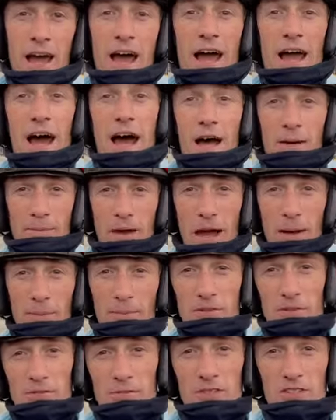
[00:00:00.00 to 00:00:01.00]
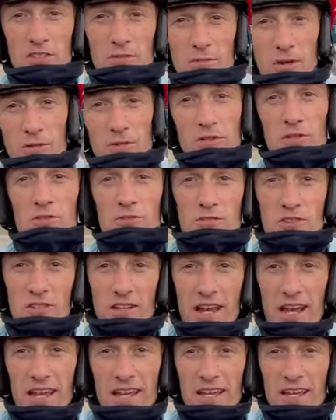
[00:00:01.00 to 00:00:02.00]
Happy with Mr Muldoon
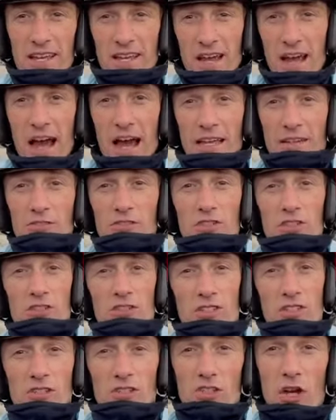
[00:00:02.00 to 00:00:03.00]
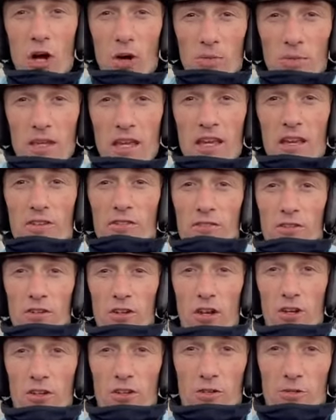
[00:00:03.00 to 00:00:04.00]
today. He's just in top gear for a
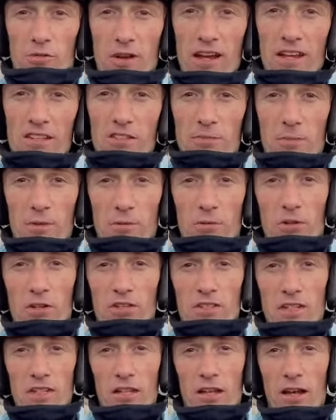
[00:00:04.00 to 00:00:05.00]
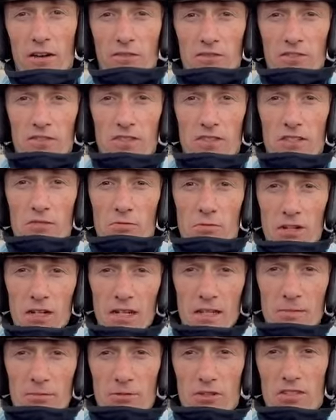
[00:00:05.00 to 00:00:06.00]
lot of the race, but what I did love is that he's
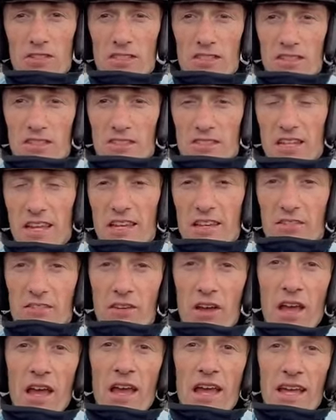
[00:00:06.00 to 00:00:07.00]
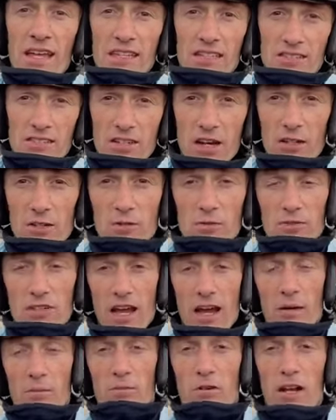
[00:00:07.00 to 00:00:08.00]
really gritted his teeth. He's knuckled
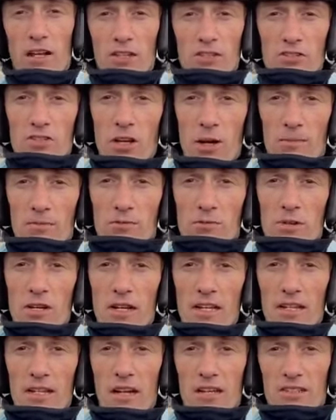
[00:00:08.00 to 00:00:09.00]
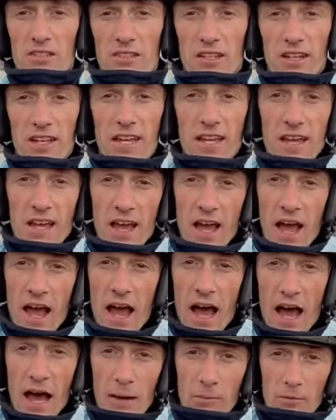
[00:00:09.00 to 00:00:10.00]
down well and jumped really nicely.
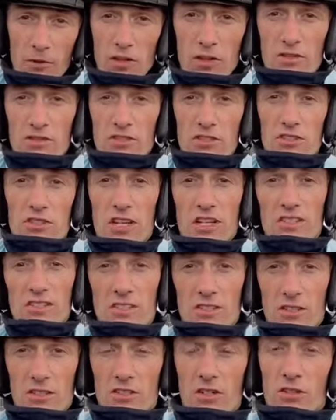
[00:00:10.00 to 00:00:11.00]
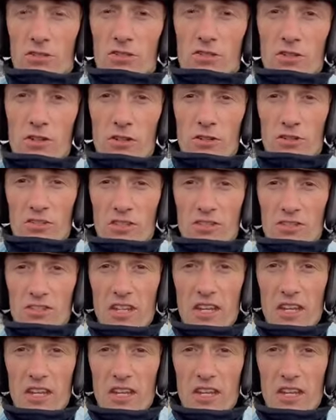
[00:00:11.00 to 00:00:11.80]
What I've suggested to Dr Newlander's